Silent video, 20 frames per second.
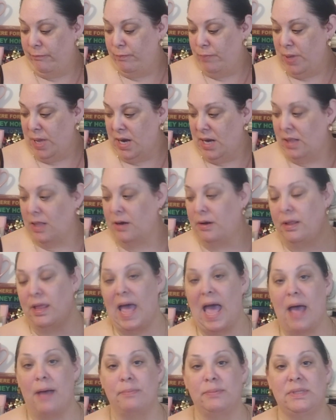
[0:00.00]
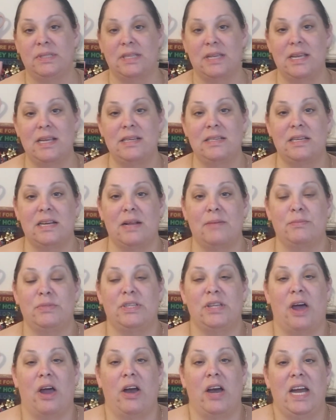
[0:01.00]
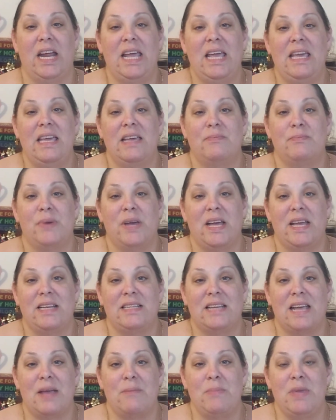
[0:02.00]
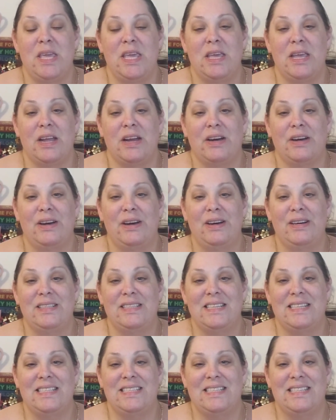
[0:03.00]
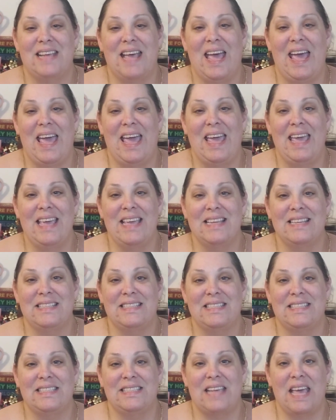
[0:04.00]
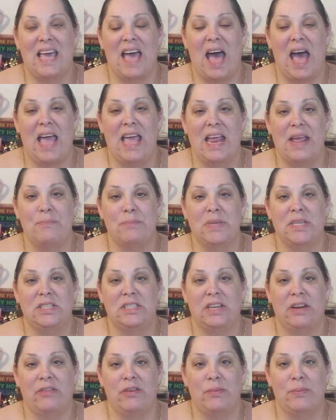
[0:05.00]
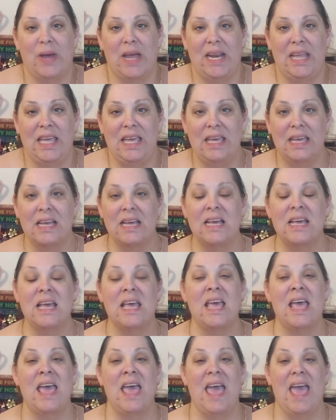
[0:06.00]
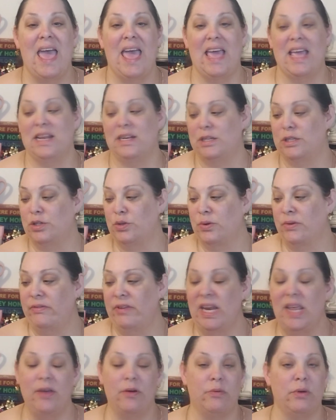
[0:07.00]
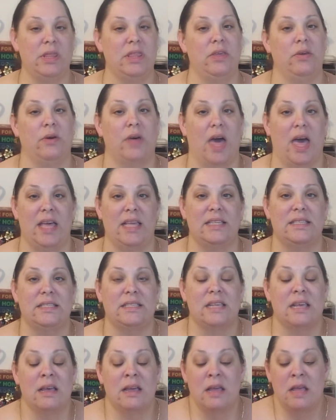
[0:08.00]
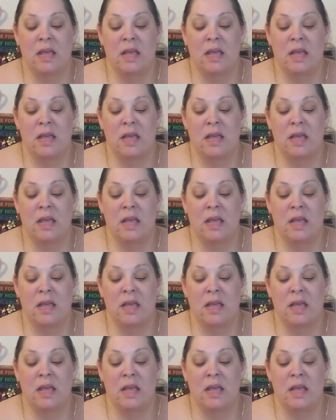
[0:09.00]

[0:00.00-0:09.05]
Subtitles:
been a little absent and I'm sorry, but I'm here today to say hi. I missed everybody and to do a video with you guys.